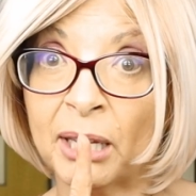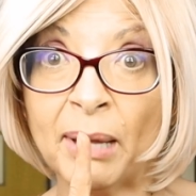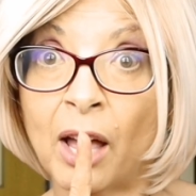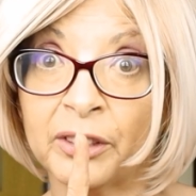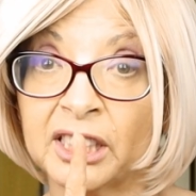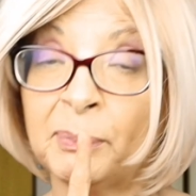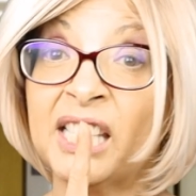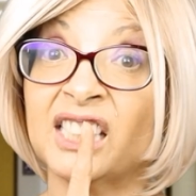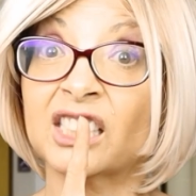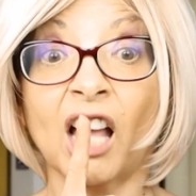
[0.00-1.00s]
my mouth and
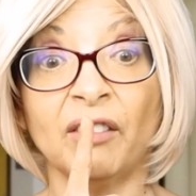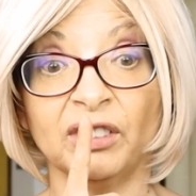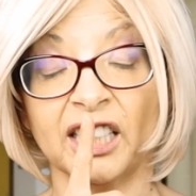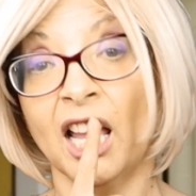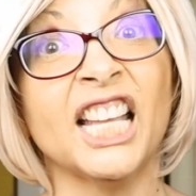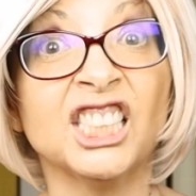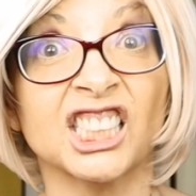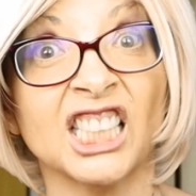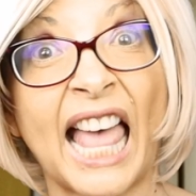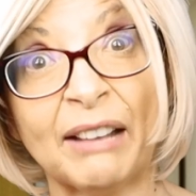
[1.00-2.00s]
speaking softly, but they
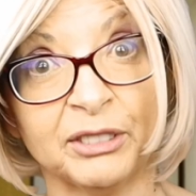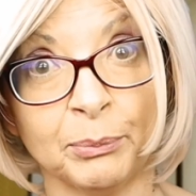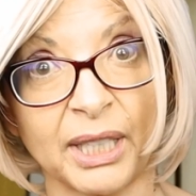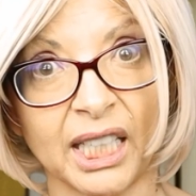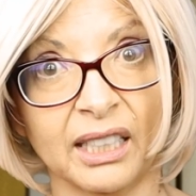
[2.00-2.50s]
just laughed at me.